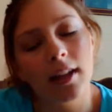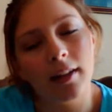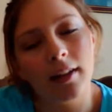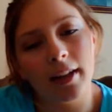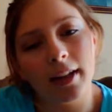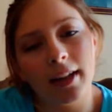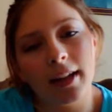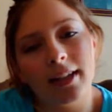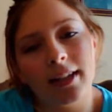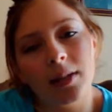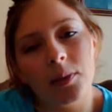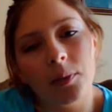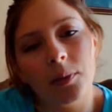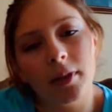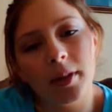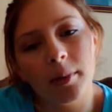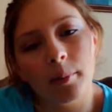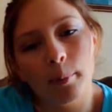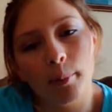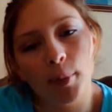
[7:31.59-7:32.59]
Like it didn't
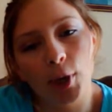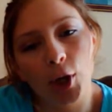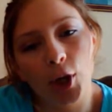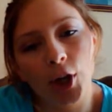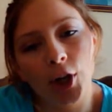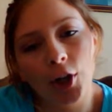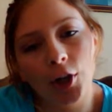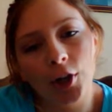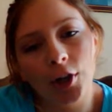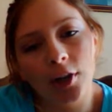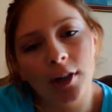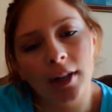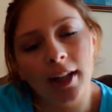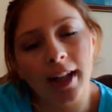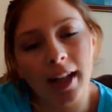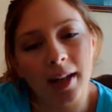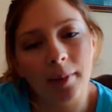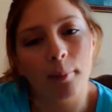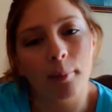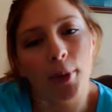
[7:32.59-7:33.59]
really burn,
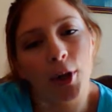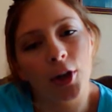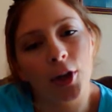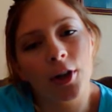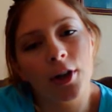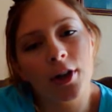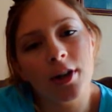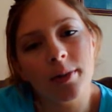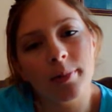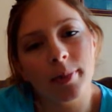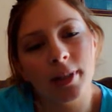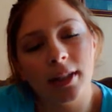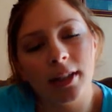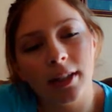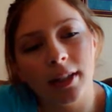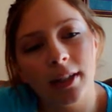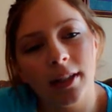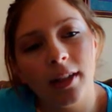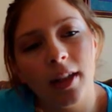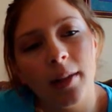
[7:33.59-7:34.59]
like it burned,
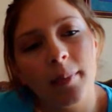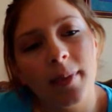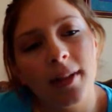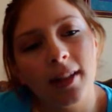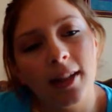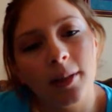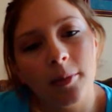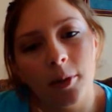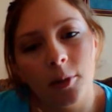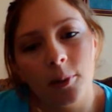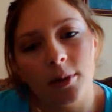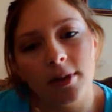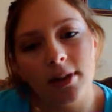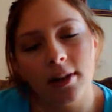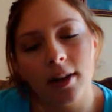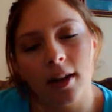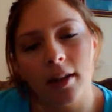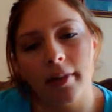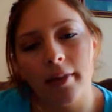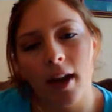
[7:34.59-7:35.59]
but I mean labor
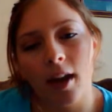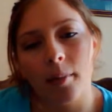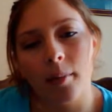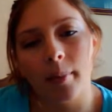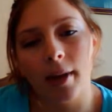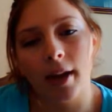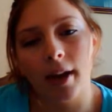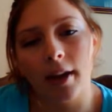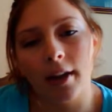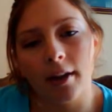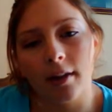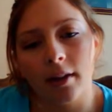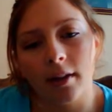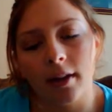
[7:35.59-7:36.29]
wasn't that bad.